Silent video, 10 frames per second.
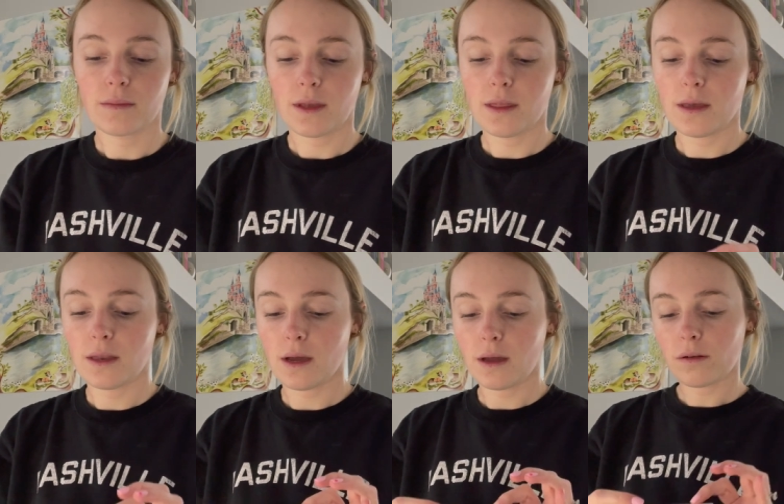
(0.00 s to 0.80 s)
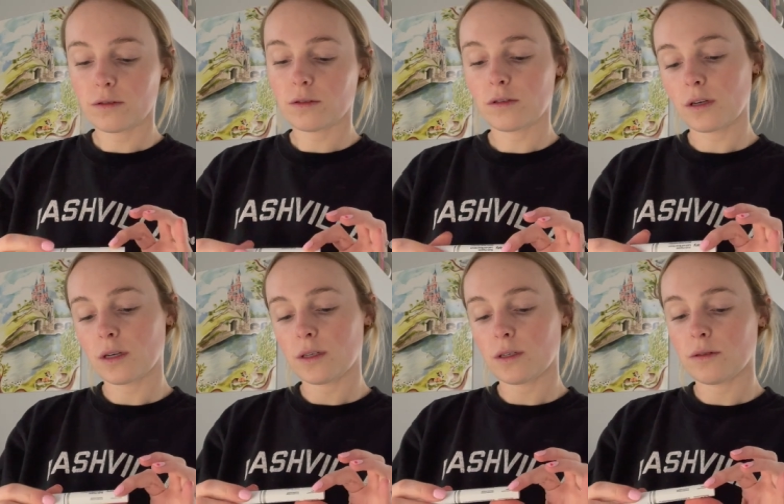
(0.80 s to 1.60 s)
And then I also
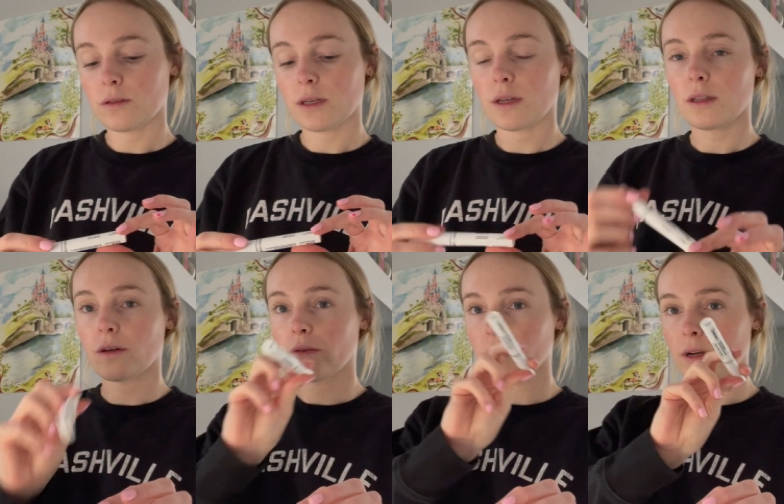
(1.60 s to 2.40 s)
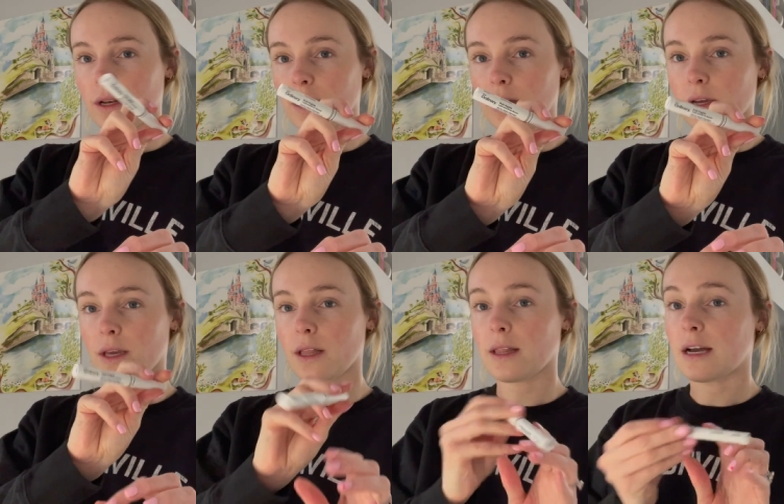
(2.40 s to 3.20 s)
started using the
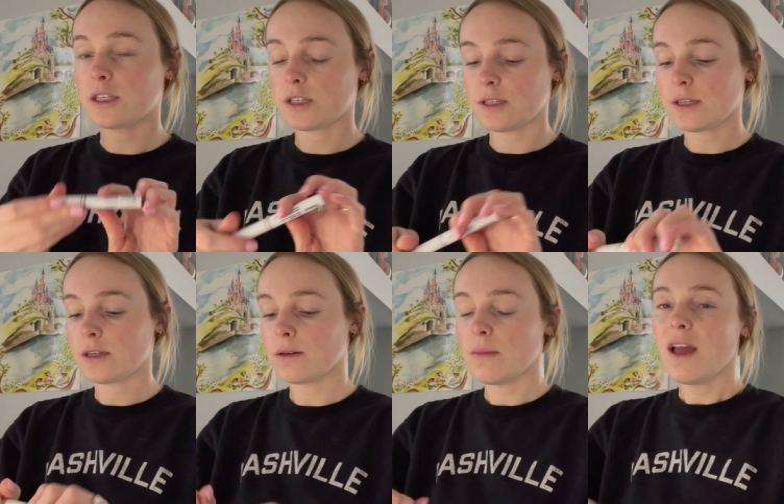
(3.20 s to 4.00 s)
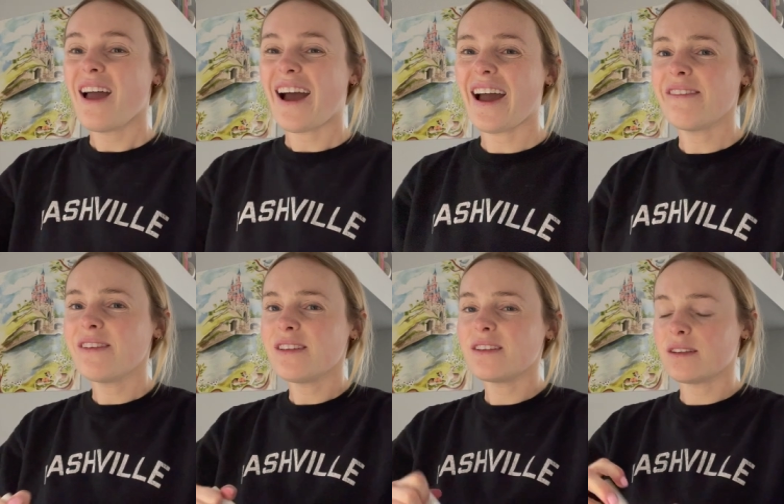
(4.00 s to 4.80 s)
Ordinary Lash Serum. I
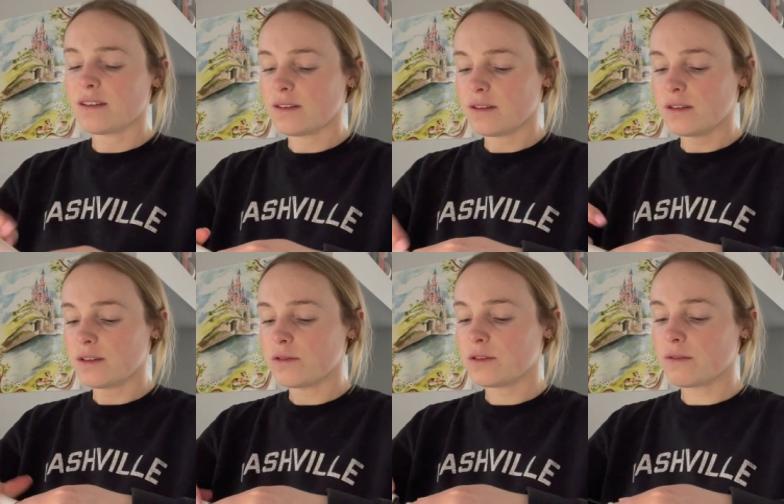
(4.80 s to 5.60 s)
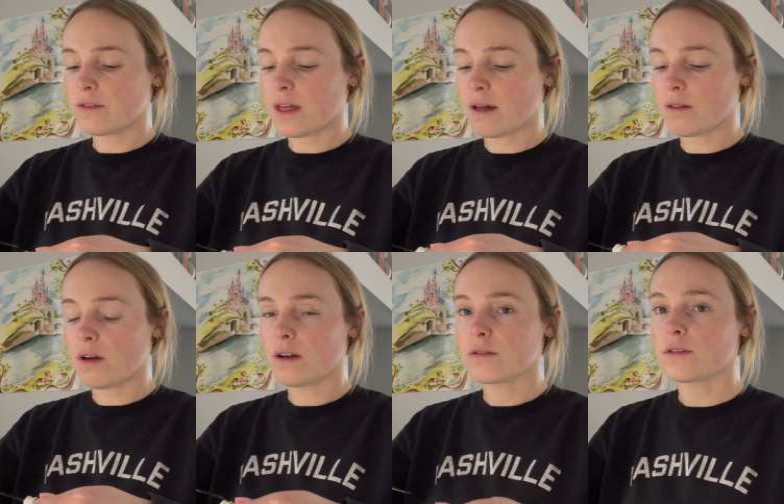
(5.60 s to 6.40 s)
haven't used it for that
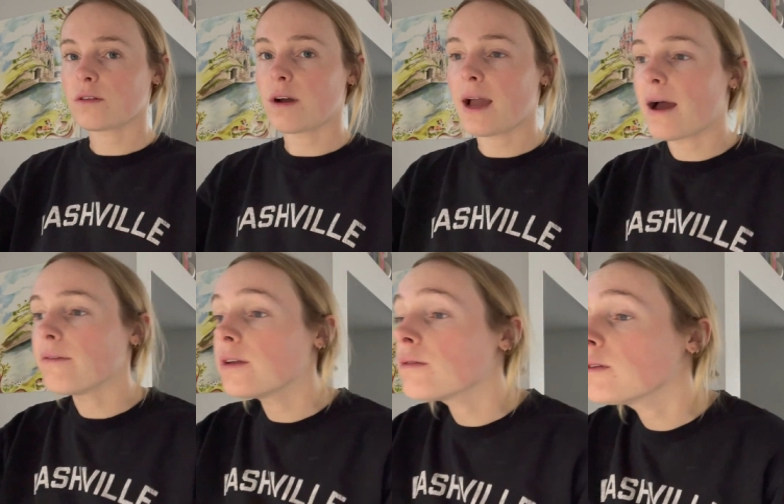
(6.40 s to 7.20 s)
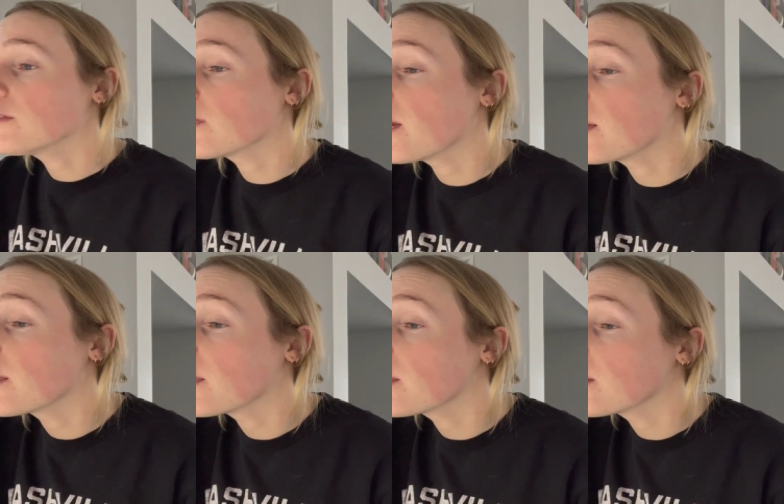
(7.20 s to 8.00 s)
long, so I haven't noticed
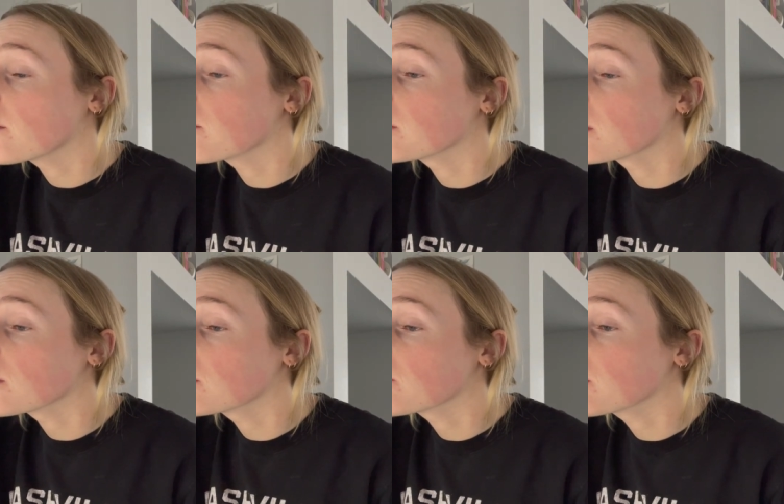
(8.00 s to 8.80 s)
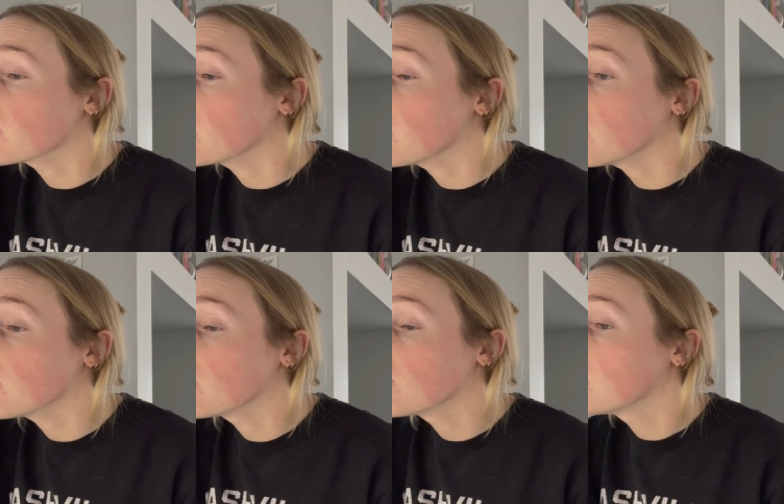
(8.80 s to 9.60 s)
any results really
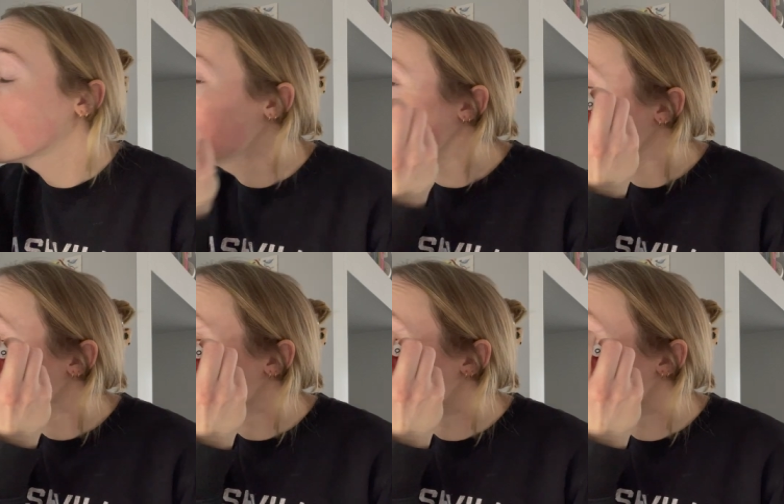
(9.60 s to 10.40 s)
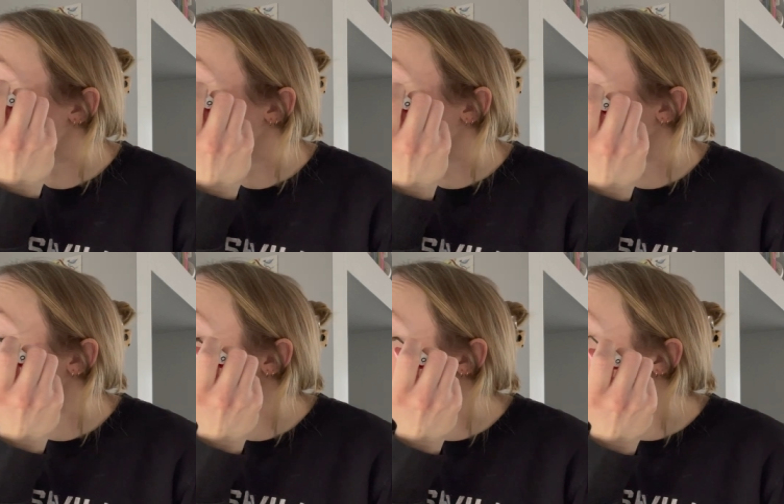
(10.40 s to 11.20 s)
yet. I've just been doing
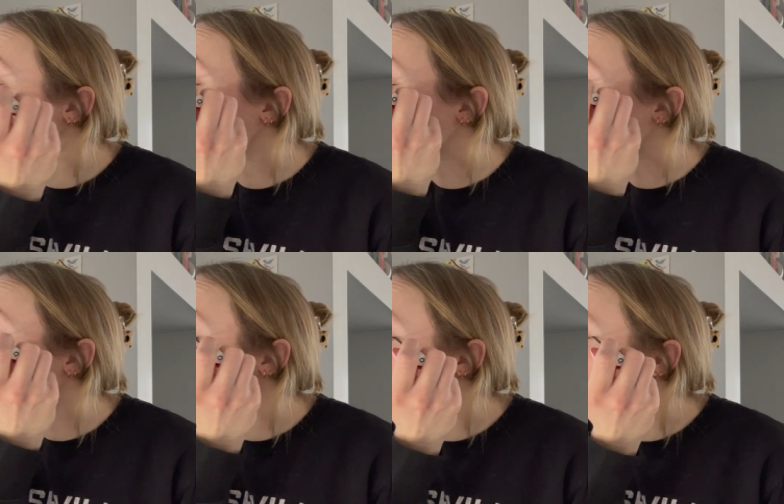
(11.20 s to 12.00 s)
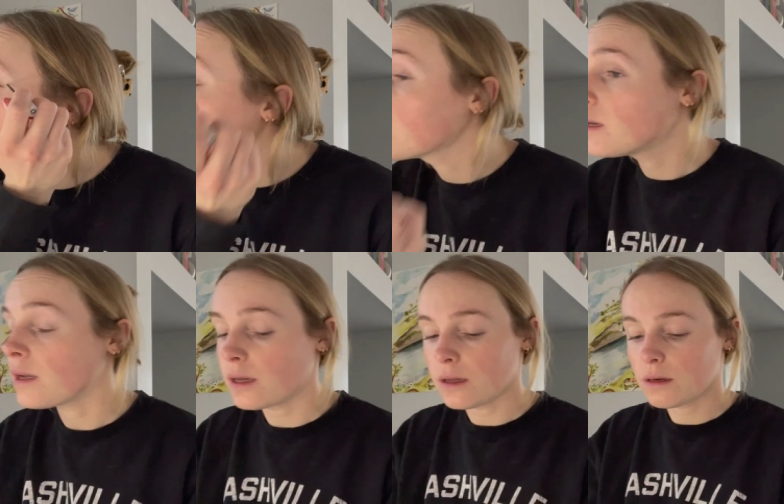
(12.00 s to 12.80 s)
it every morning and
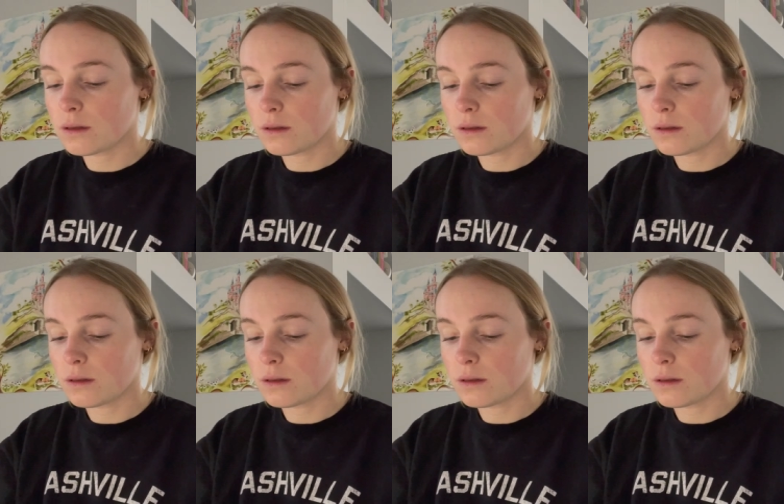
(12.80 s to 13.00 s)
night.